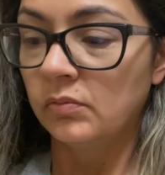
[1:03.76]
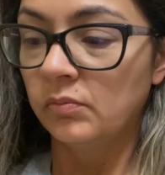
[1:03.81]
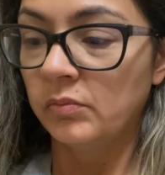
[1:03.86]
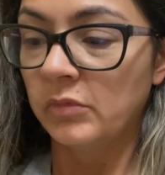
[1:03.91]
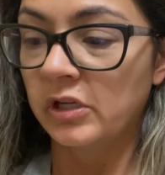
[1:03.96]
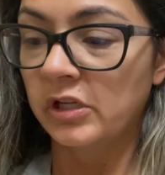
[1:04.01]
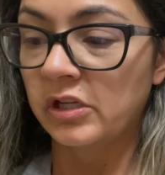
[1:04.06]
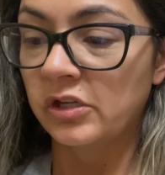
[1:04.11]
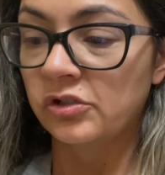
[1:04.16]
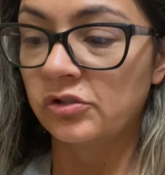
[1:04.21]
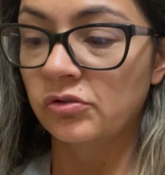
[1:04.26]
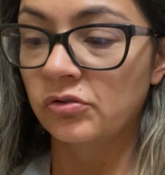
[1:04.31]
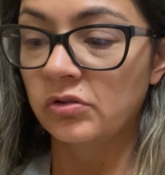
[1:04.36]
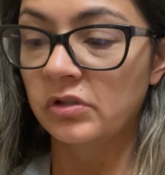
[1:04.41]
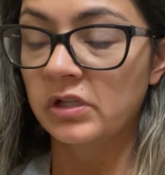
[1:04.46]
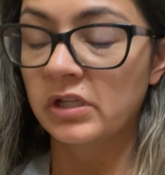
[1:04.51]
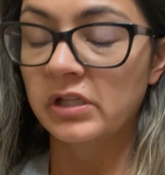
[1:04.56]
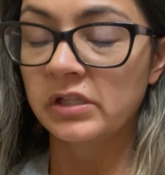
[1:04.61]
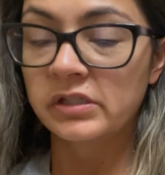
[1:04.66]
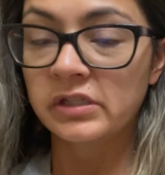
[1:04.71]
making sure the
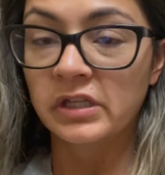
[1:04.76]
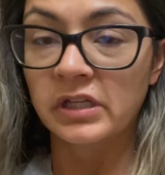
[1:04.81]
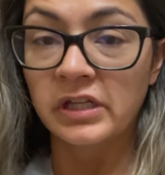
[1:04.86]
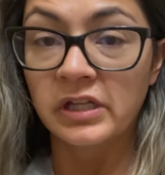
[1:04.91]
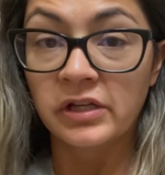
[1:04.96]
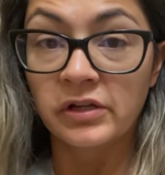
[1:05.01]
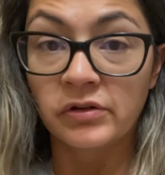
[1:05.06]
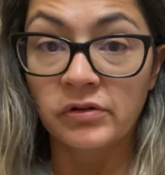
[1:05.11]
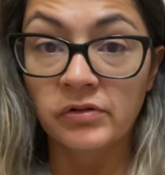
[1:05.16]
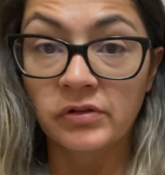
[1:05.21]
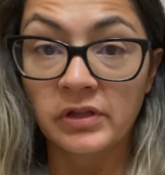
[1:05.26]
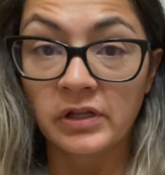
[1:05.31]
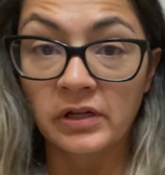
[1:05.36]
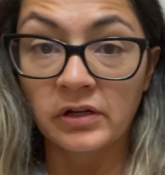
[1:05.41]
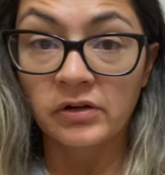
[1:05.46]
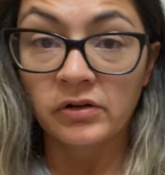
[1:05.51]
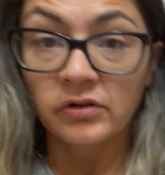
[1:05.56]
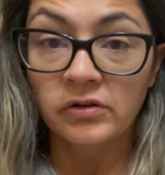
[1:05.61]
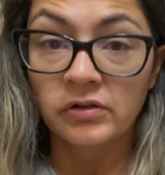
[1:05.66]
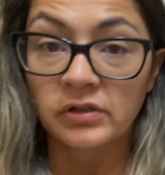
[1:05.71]
kids get here,
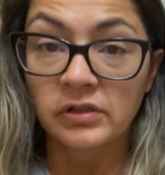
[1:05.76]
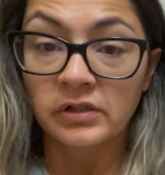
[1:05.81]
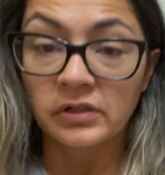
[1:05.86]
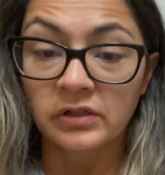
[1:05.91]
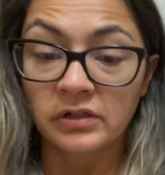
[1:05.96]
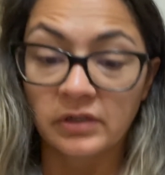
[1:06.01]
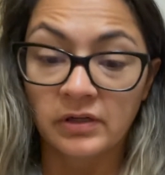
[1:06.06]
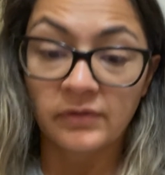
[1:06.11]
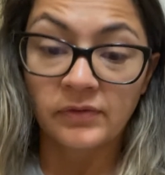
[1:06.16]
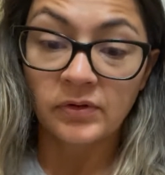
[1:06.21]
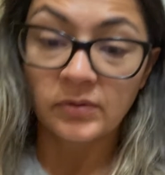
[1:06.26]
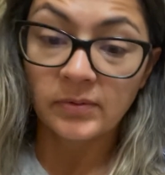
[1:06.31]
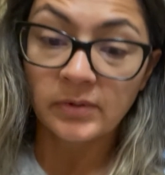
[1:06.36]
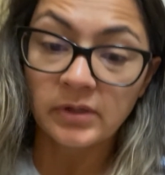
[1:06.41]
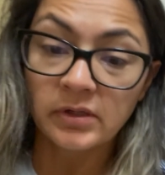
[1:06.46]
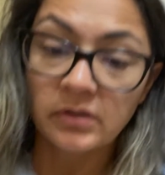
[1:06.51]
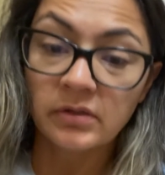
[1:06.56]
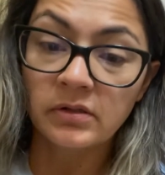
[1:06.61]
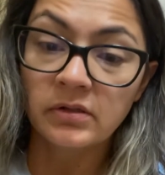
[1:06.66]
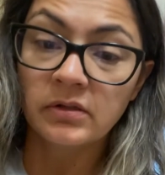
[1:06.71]
there, and
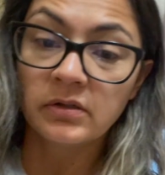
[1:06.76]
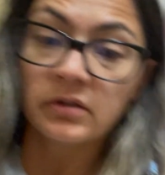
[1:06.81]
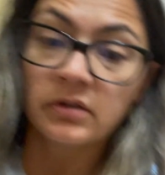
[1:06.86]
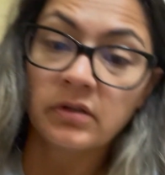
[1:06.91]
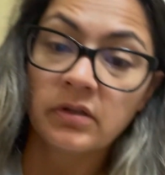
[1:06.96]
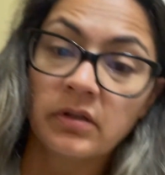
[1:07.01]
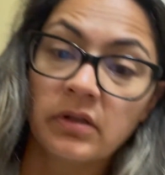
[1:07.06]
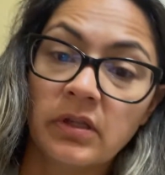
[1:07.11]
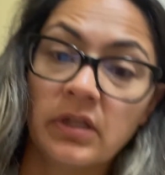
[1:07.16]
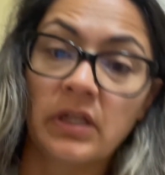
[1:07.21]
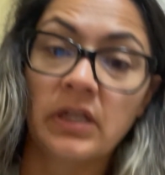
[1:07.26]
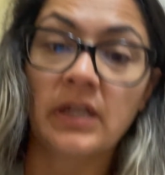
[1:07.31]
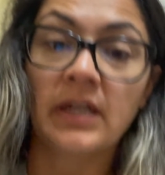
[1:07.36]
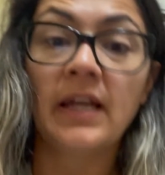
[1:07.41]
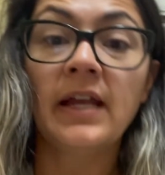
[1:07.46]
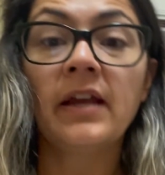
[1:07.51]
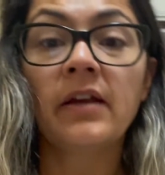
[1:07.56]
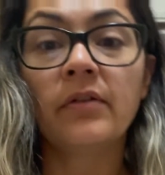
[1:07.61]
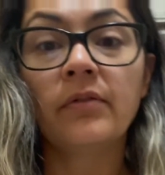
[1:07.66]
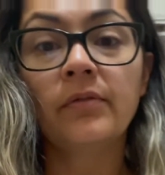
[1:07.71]
everywhere. And
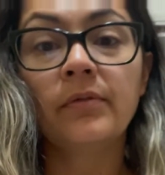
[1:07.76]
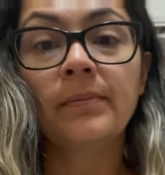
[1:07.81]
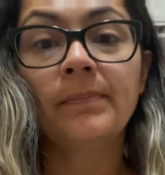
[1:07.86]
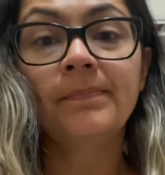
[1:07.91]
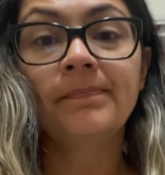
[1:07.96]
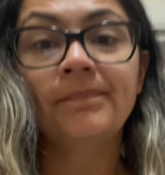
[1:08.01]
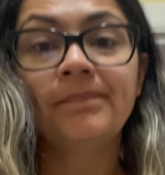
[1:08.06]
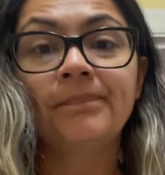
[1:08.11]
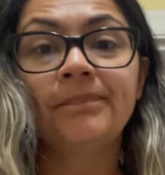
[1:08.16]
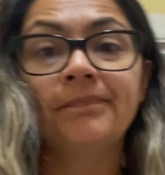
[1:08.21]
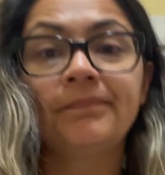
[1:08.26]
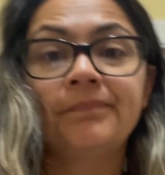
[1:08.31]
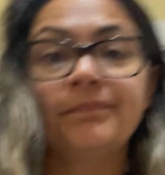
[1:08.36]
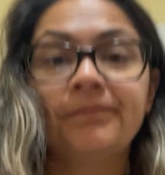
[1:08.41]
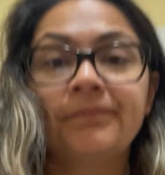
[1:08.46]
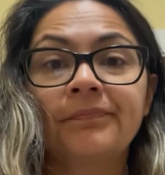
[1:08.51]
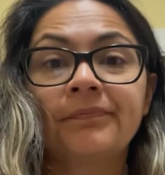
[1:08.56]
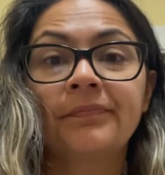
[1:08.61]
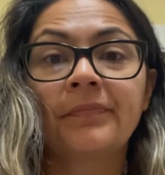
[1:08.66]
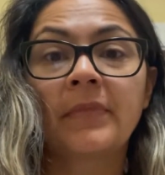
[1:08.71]
now, I
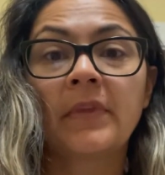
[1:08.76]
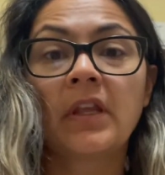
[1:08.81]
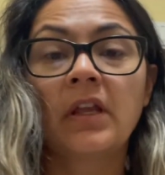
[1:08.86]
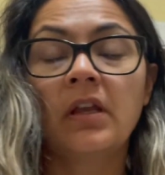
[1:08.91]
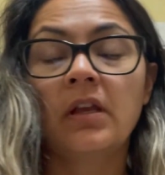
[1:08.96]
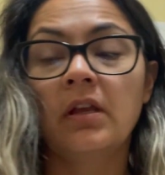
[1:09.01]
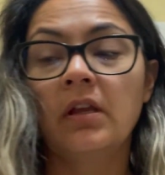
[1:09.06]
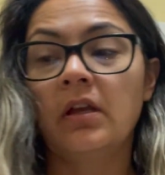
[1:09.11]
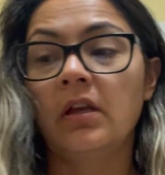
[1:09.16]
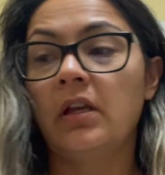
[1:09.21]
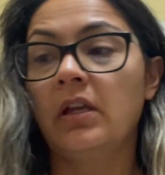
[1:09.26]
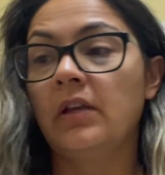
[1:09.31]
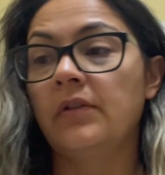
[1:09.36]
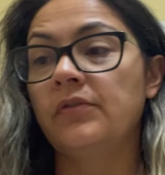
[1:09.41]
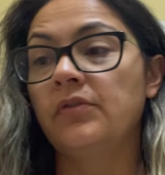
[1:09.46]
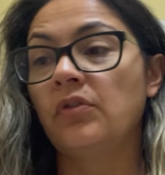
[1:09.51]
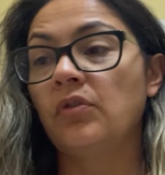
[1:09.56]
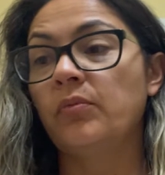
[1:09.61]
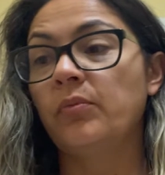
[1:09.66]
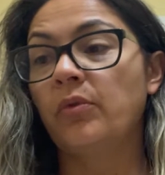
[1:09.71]
have
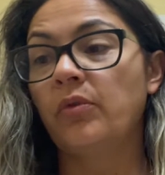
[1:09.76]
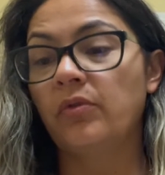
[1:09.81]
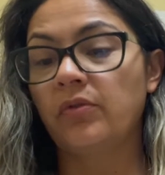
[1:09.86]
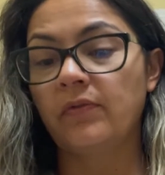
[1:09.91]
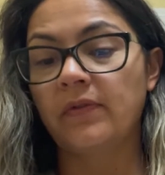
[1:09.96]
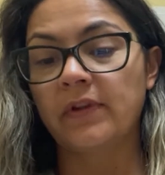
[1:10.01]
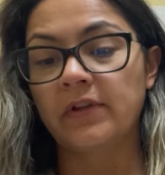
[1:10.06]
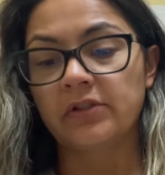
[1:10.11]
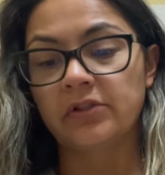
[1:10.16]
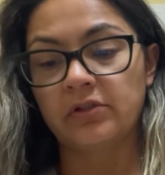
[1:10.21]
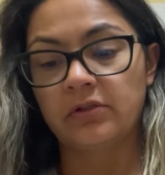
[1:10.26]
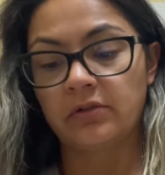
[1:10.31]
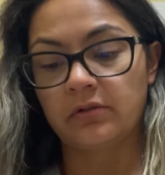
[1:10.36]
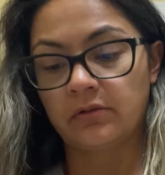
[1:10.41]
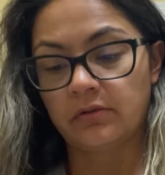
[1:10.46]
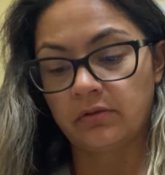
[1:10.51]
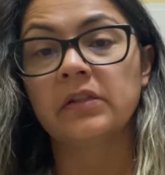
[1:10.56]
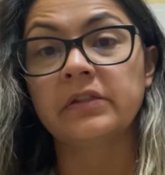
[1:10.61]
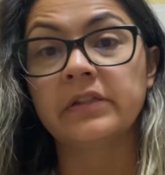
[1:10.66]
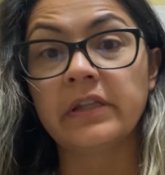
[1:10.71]
no motivation.
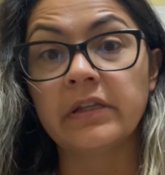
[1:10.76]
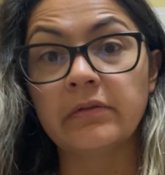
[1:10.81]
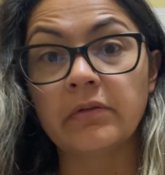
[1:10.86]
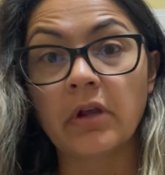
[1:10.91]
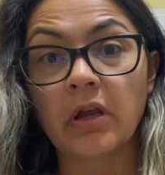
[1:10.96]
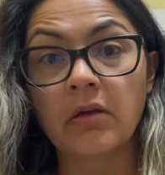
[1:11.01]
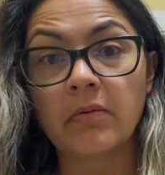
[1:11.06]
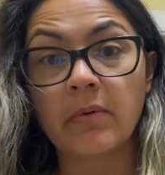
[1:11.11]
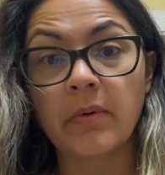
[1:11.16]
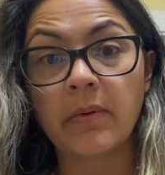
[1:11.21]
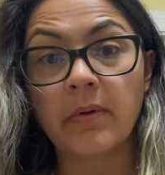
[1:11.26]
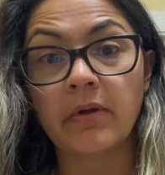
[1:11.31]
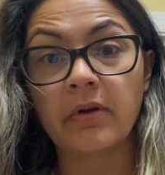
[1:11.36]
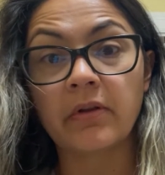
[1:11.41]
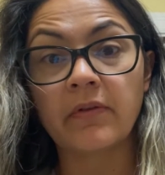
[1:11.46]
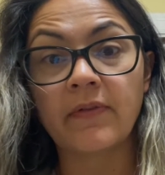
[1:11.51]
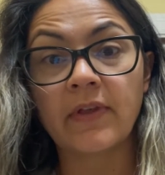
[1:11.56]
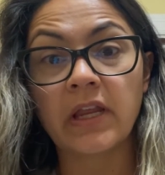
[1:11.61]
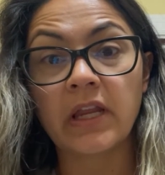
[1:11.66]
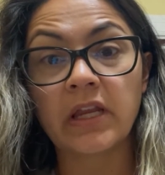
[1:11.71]
Zero
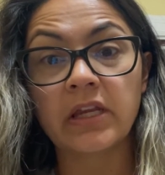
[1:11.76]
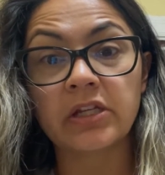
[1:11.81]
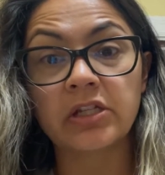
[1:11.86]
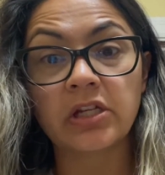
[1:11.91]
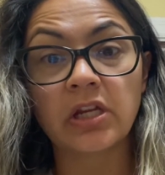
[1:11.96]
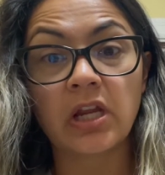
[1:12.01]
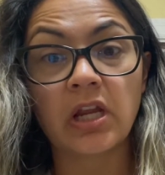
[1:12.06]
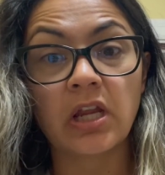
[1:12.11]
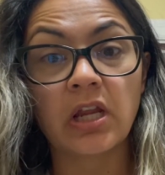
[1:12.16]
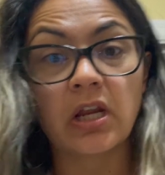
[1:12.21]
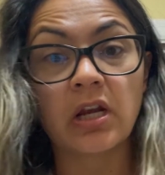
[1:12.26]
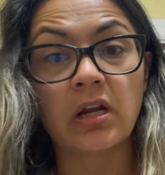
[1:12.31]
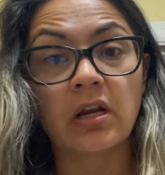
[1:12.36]
motivation.